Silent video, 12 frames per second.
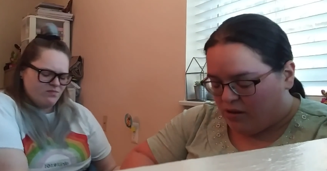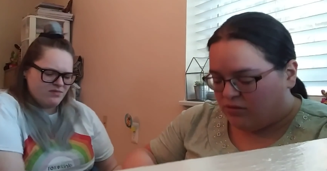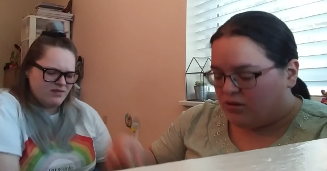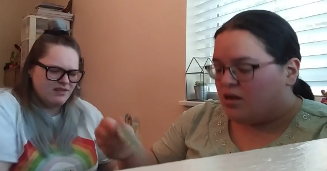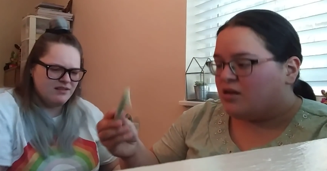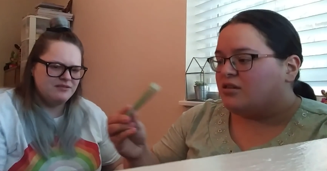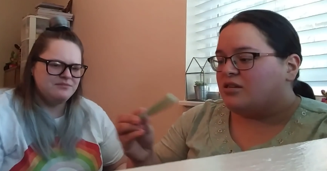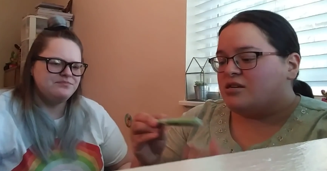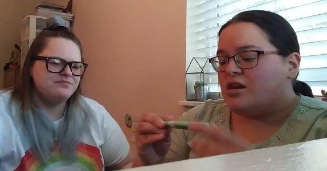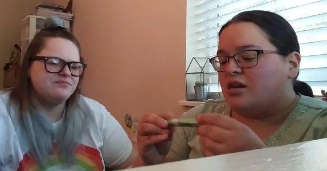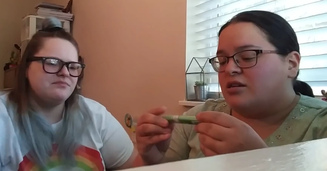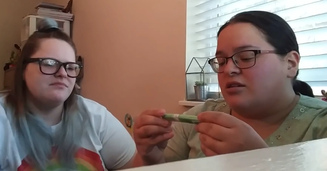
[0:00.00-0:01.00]
Speaker 1: Look, it's a
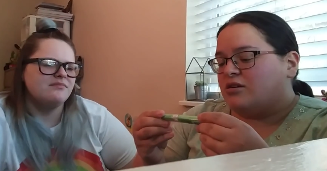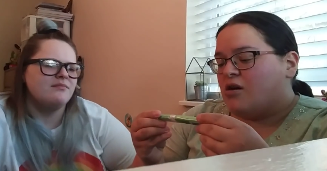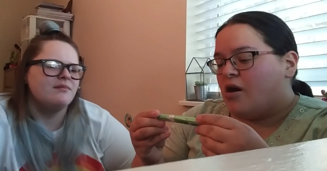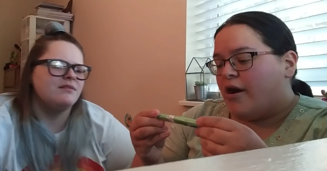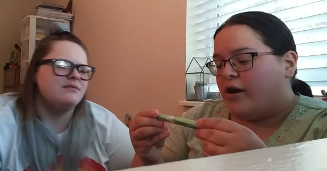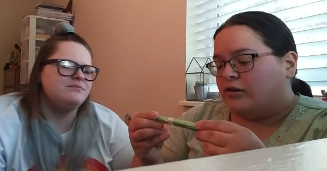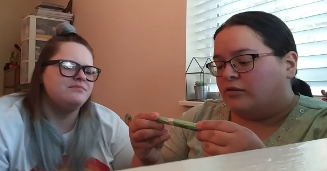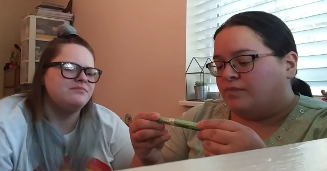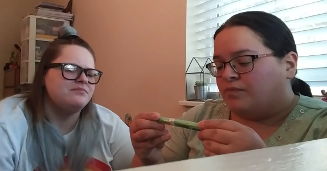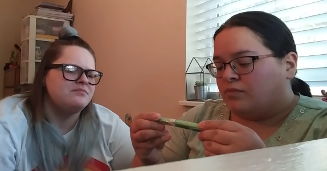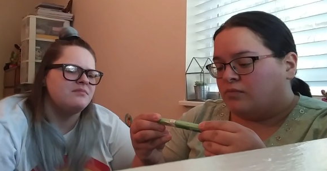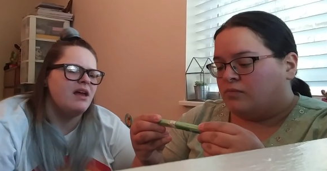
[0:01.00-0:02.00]
candy
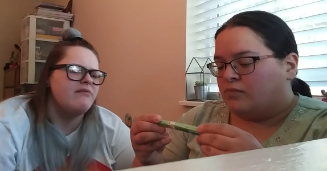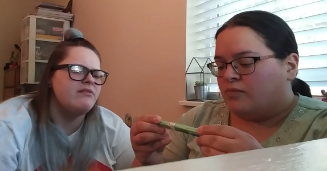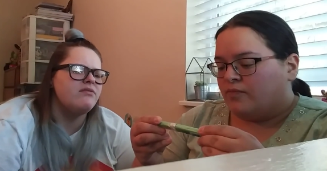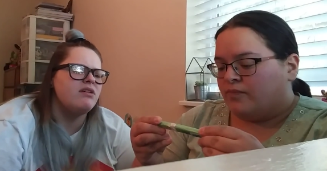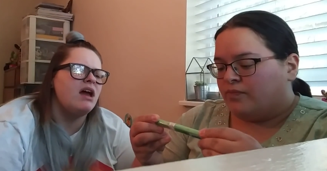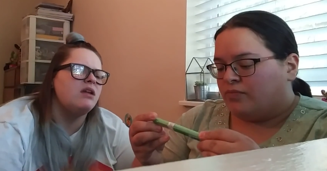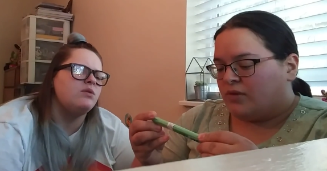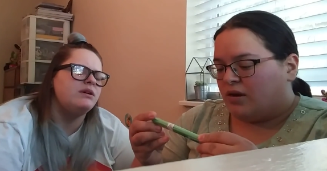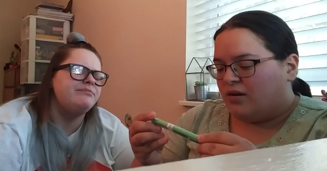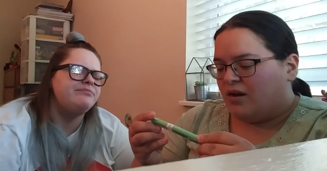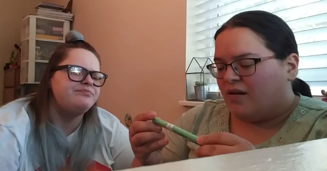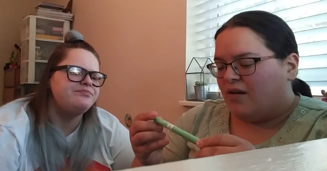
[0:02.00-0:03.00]
cigar. I've never had
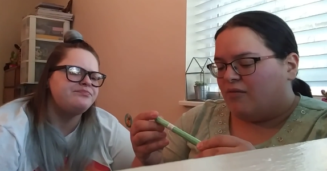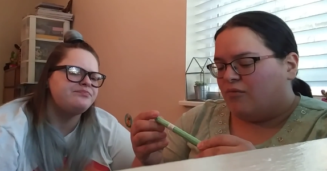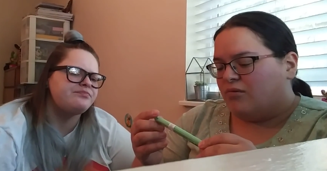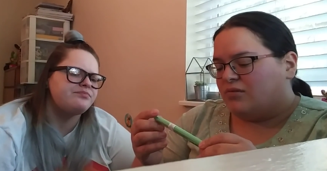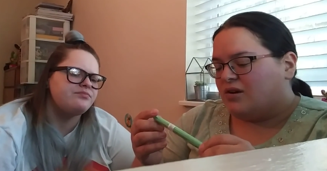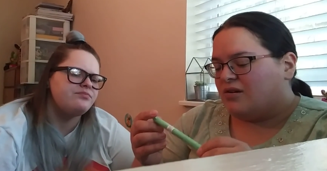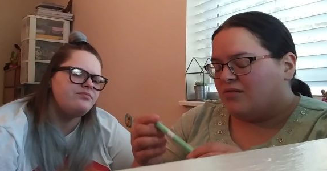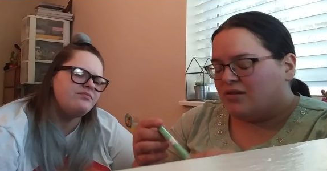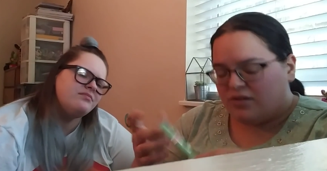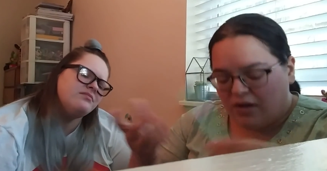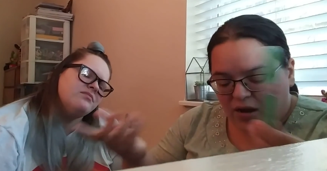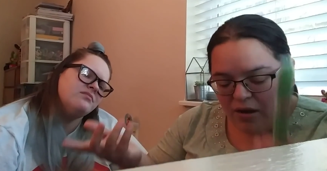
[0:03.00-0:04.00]
one. Not candy. Well, technically
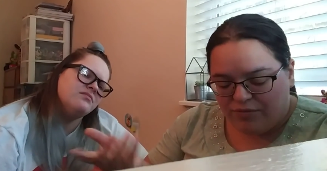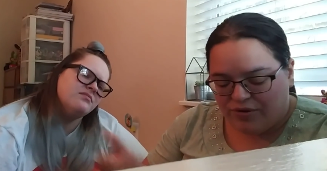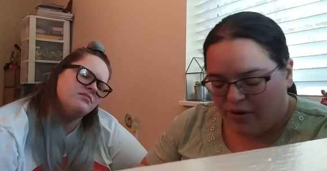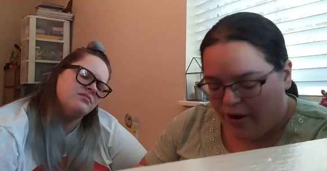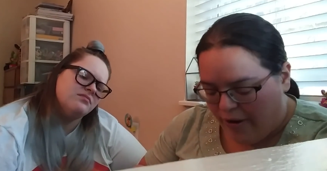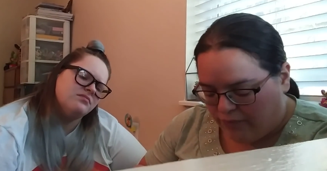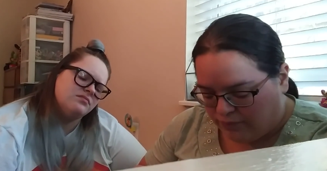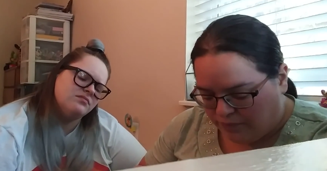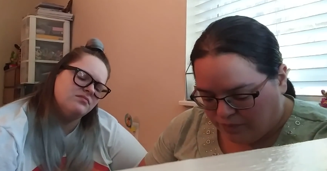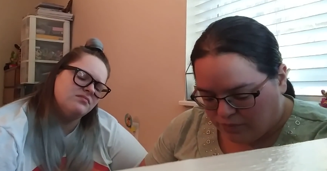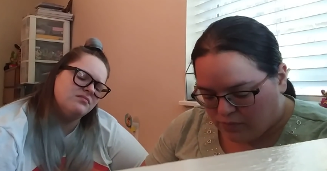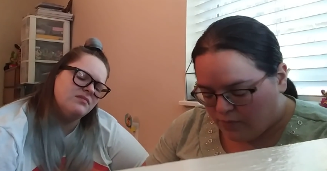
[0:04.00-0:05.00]
it's a gum cigar.
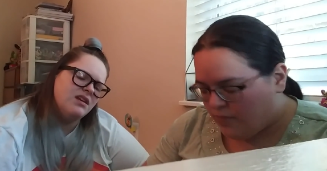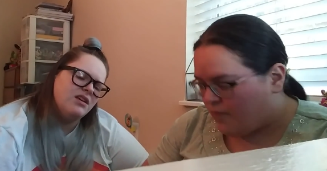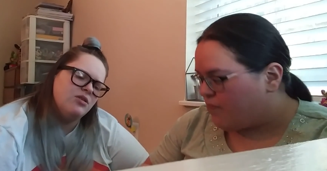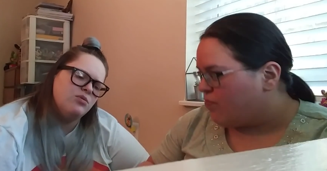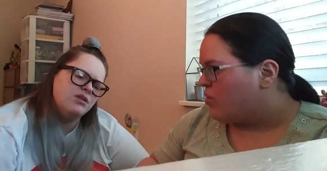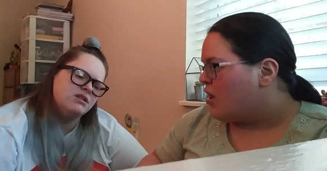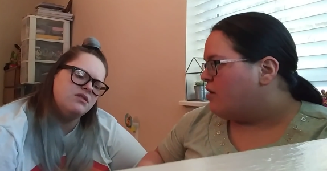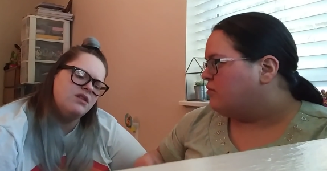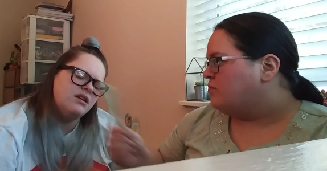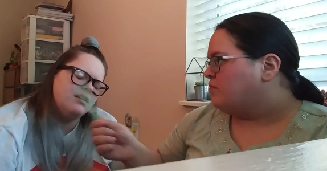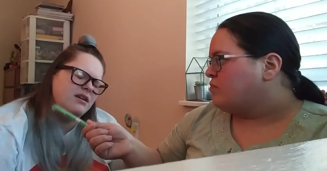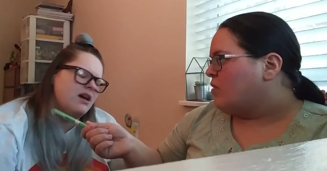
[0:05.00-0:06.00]
Speaker 2: There's a
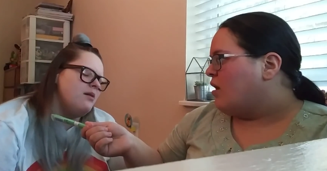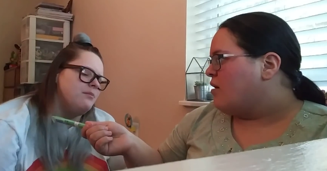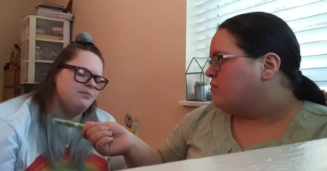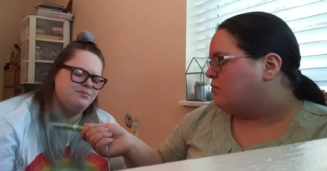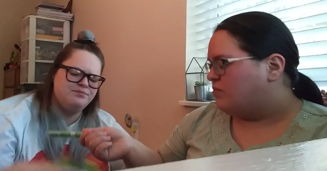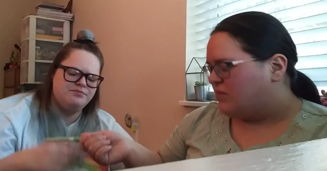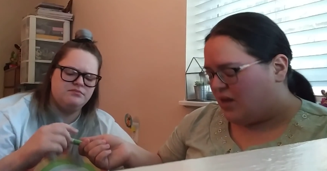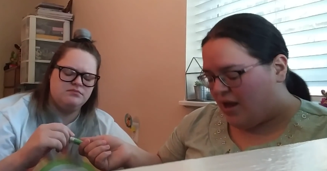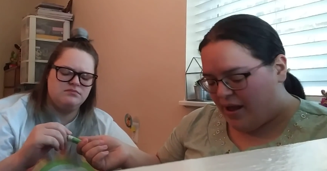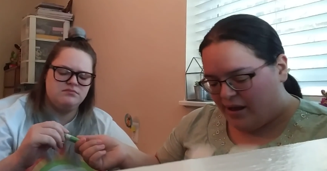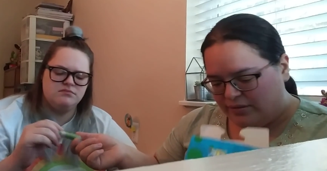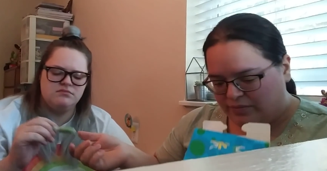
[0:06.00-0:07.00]
lot of gum.
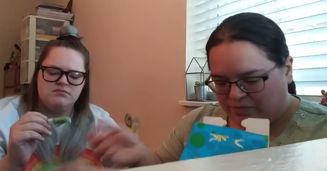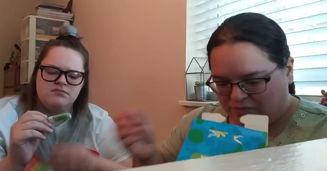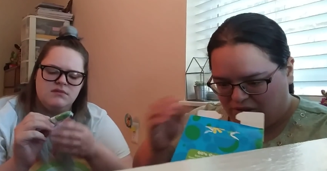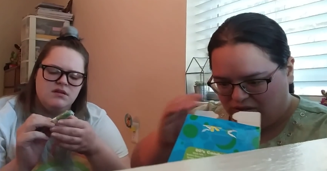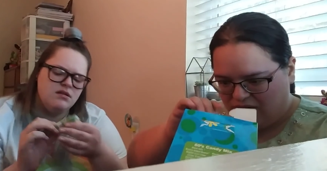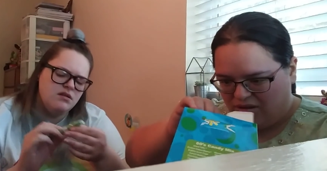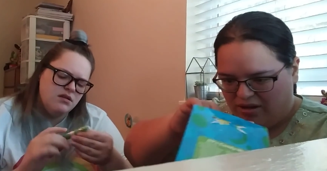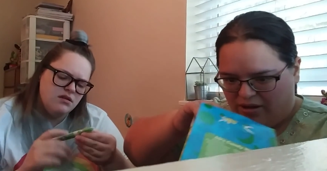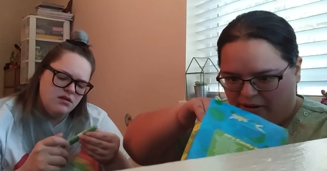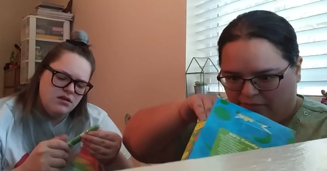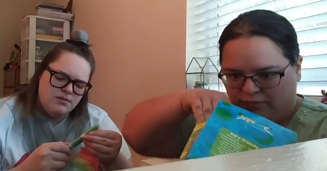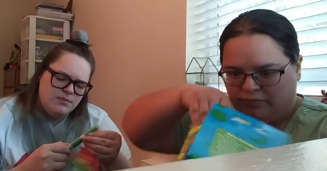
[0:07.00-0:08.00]
Speaker 1: Yeah, there's a lot of
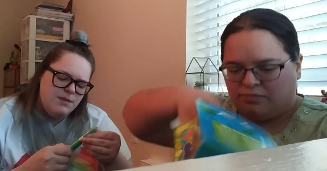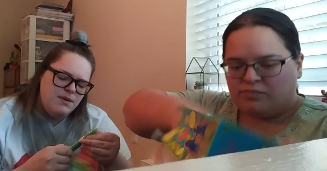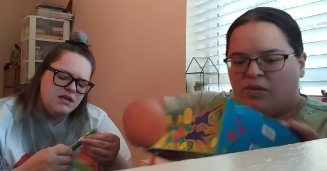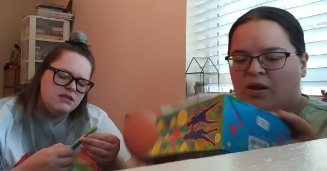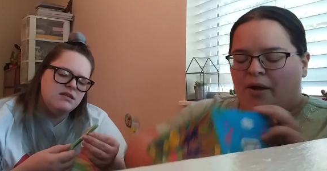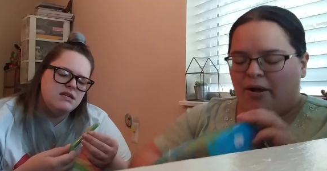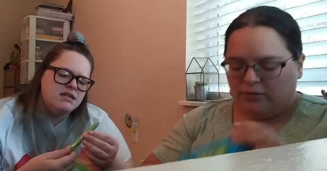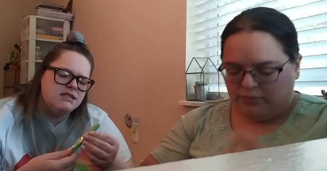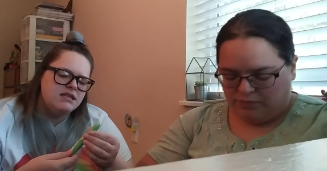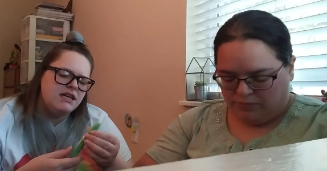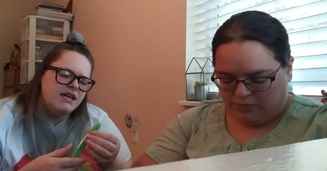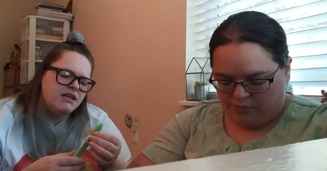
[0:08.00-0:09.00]
gum.
Speaker 2: Maybe it's
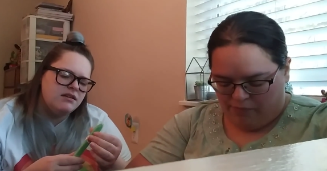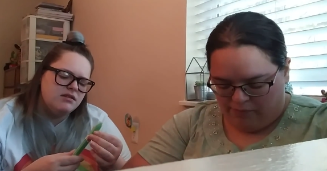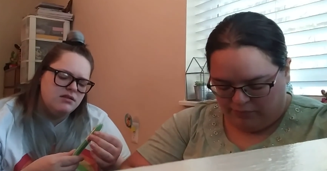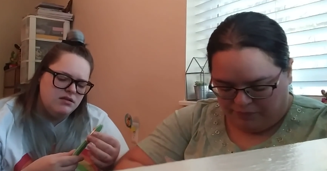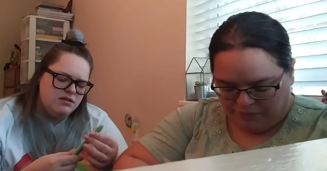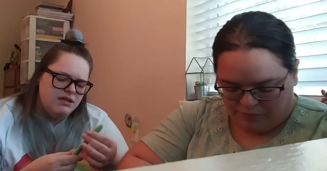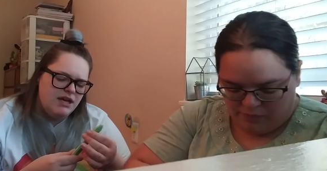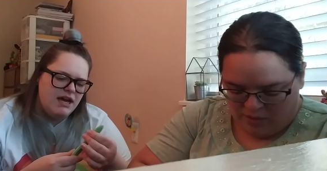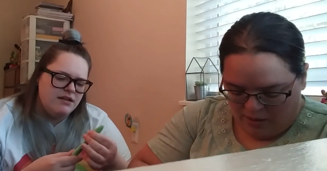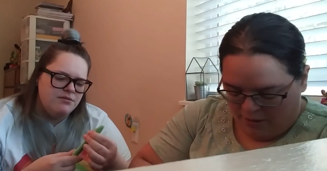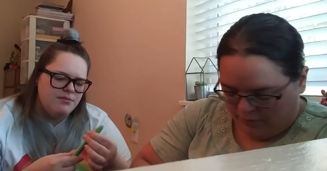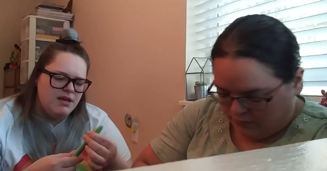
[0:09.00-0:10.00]
because like they
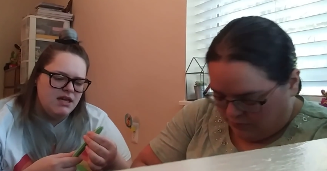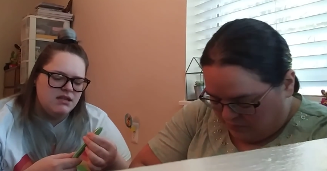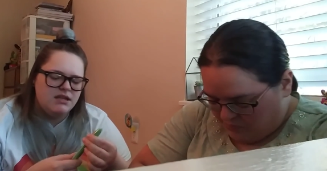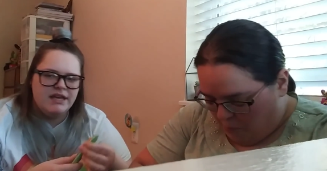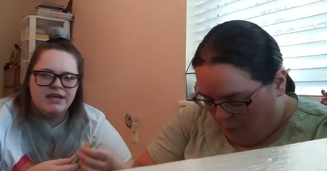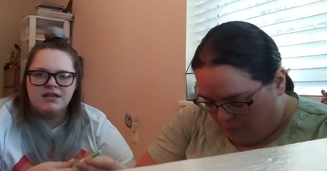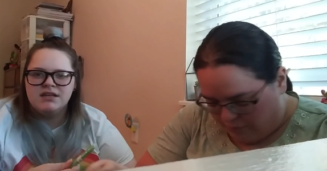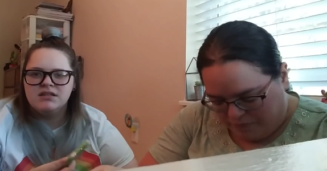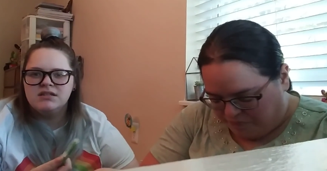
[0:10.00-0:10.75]
hadn't made like